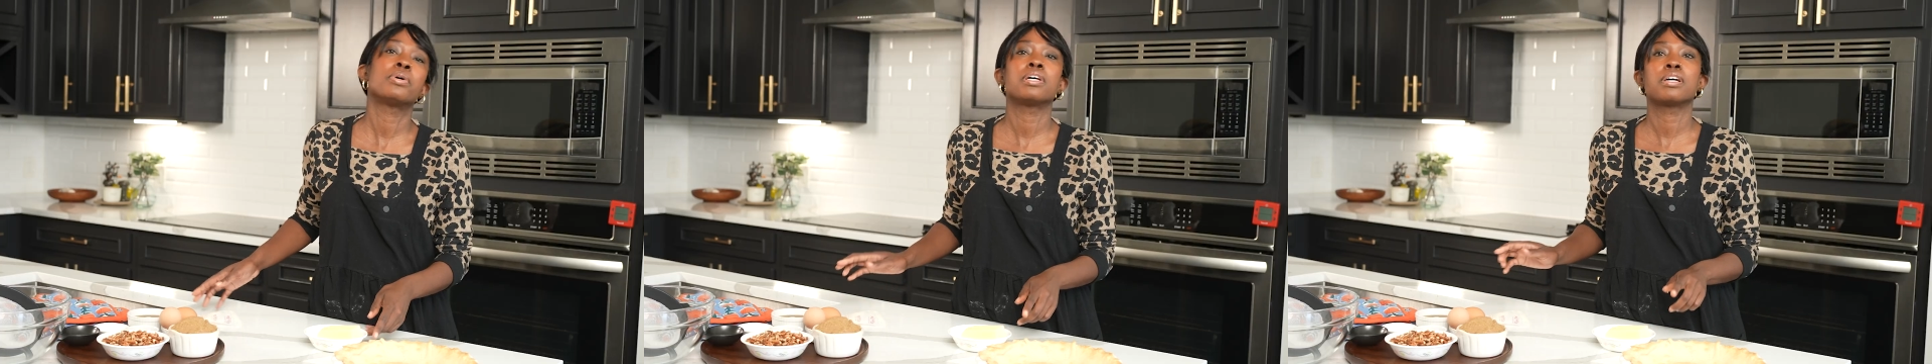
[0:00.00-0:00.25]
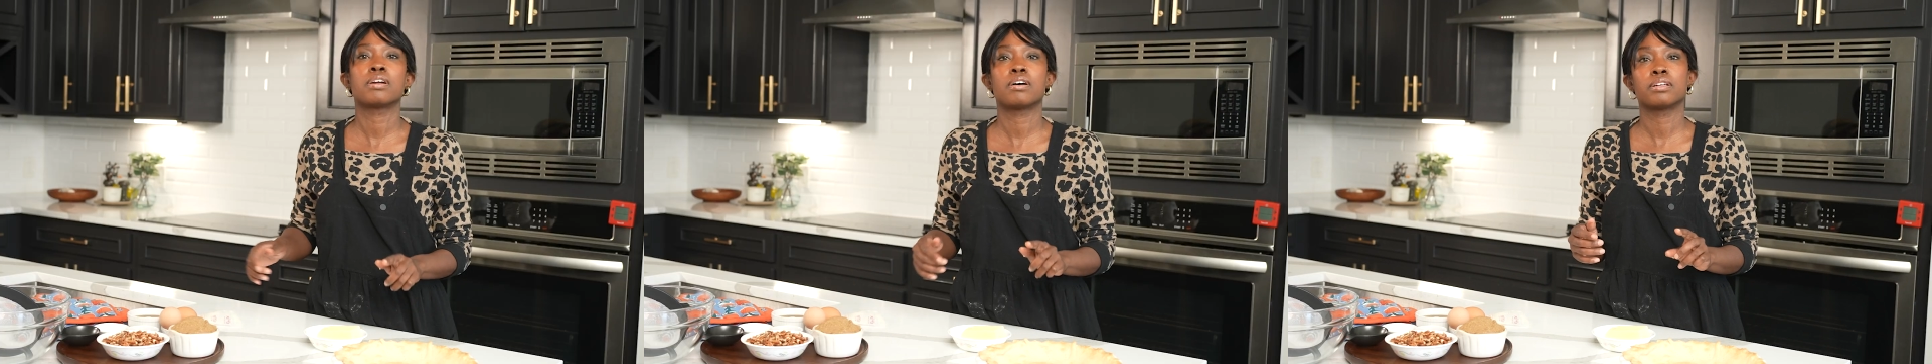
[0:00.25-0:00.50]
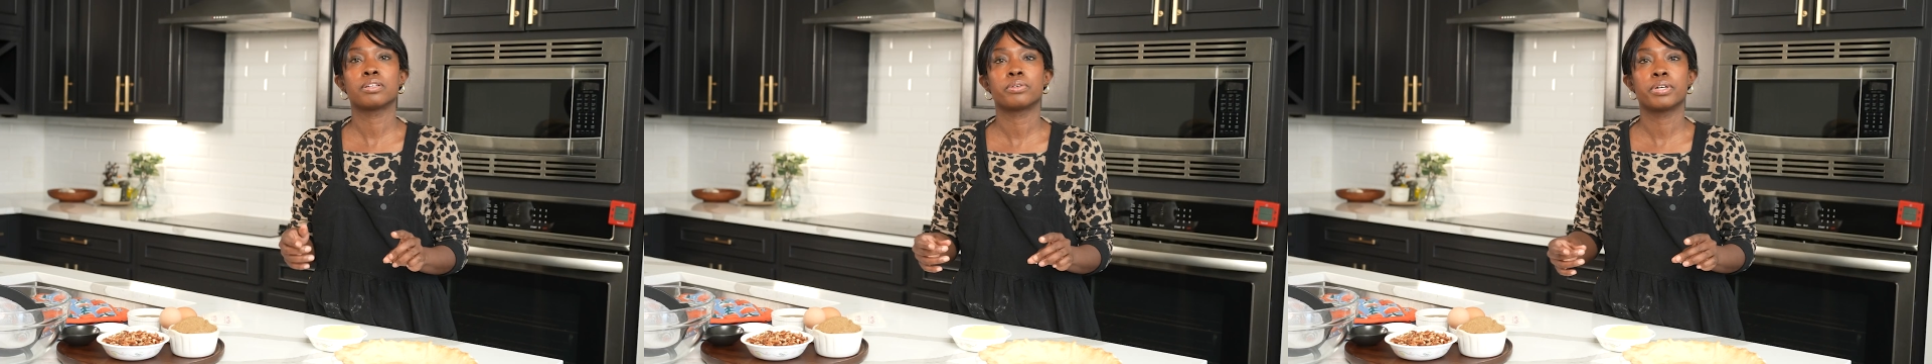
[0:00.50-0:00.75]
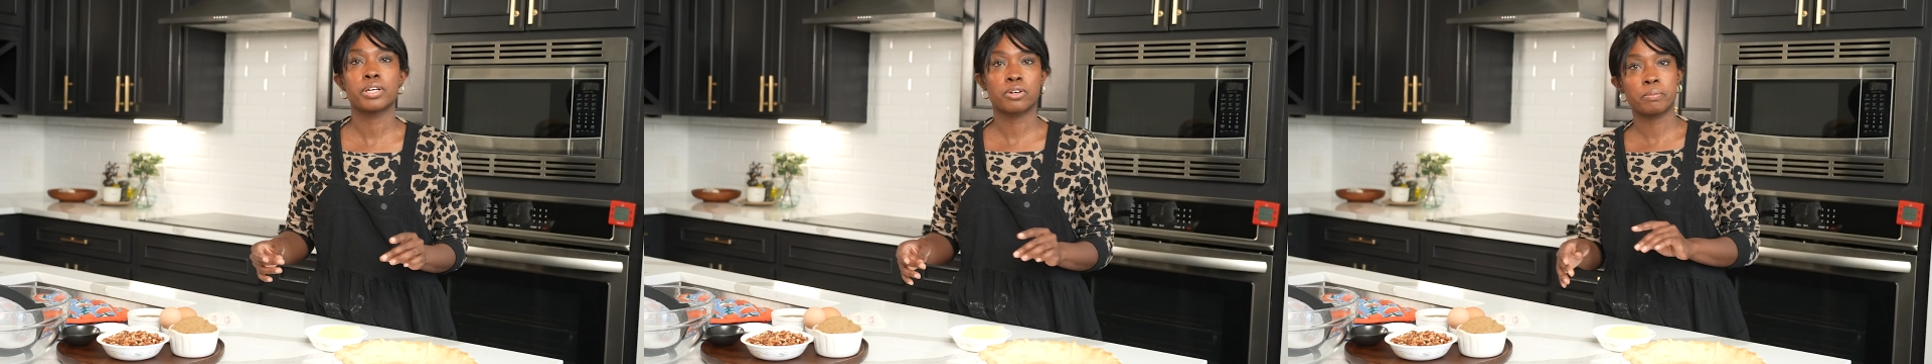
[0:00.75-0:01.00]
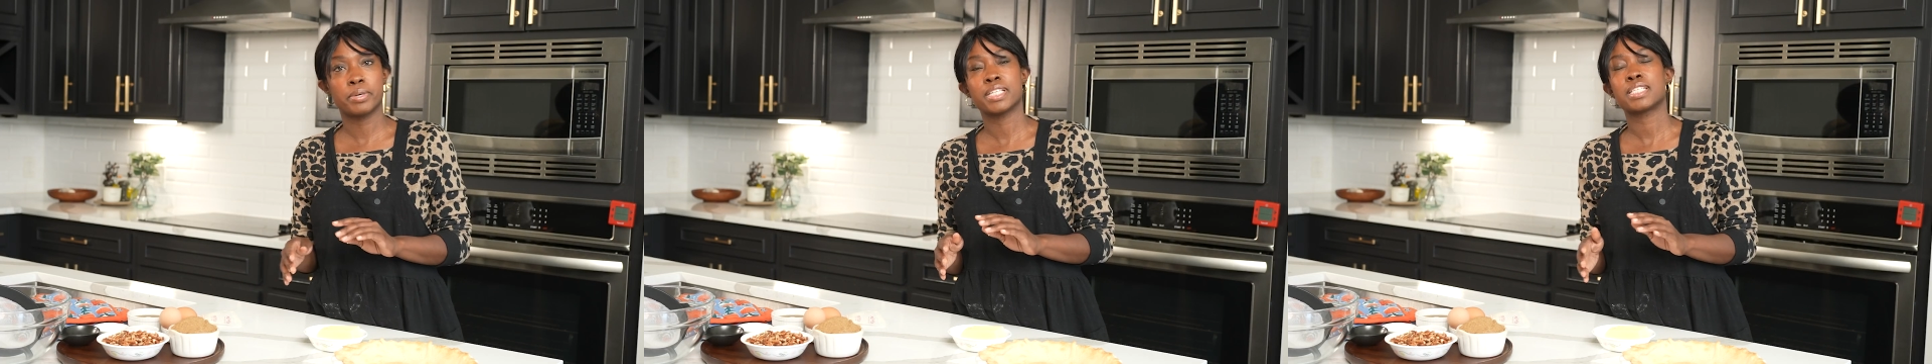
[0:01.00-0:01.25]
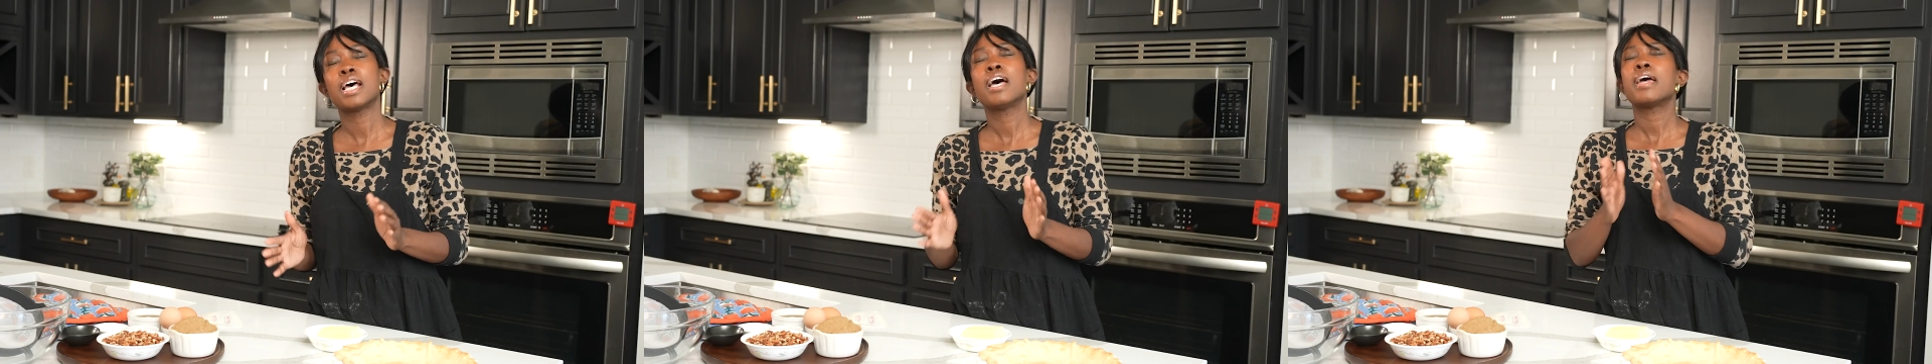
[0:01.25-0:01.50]
putting it on little
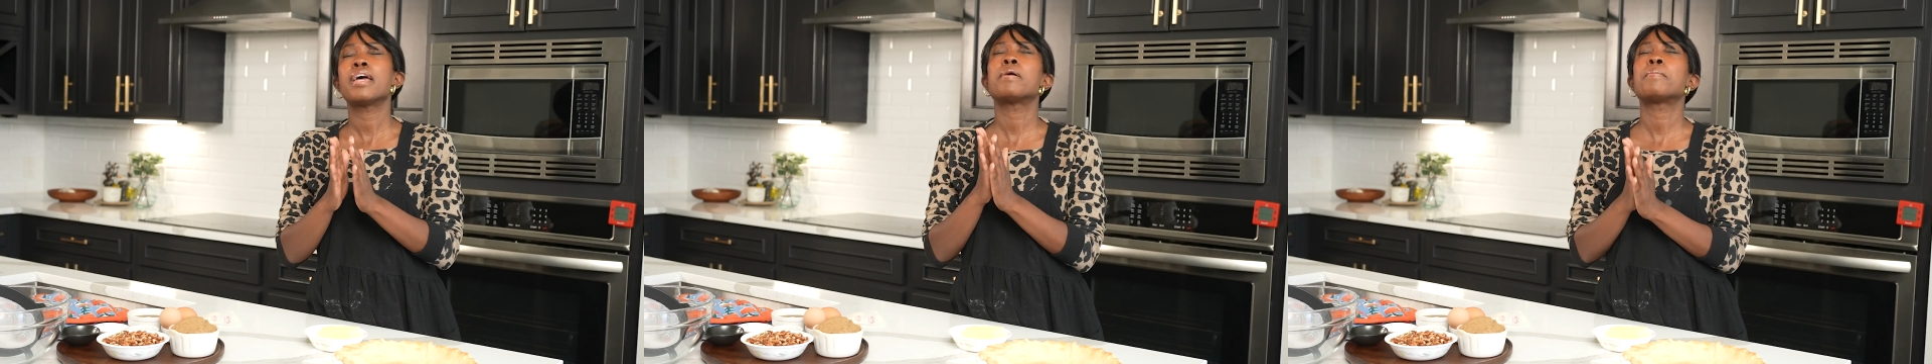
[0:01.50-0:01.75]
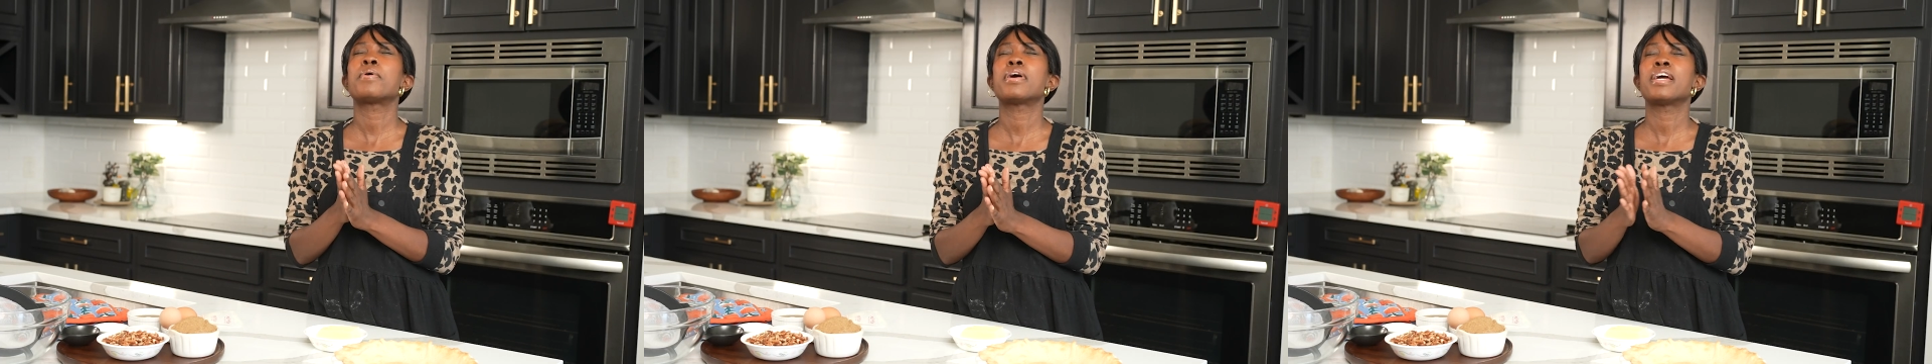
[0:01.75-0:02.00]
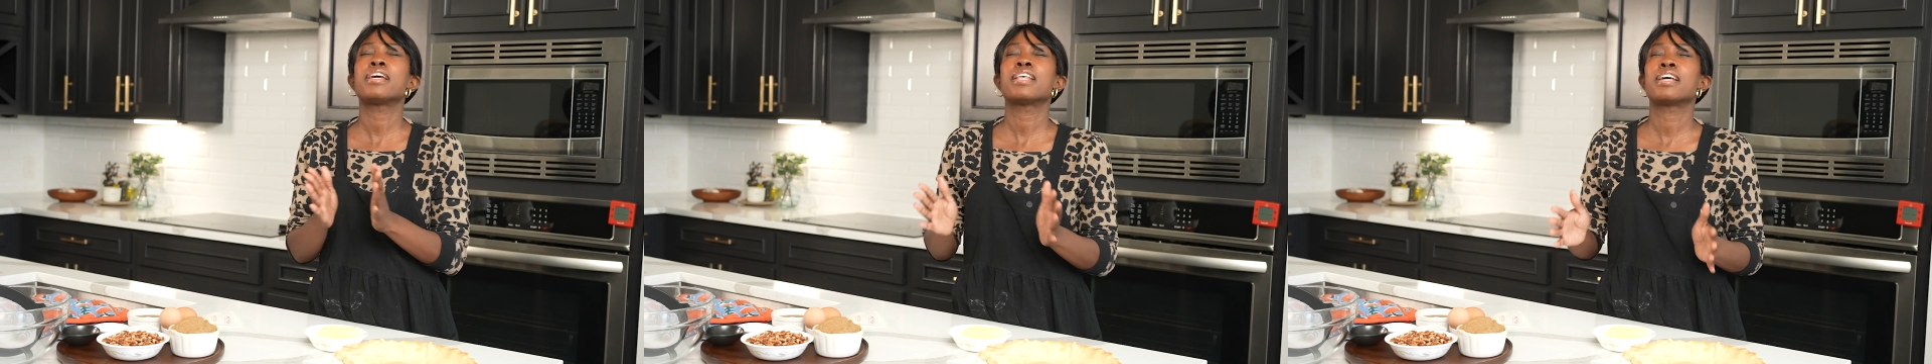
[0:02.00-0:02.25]
increments and praying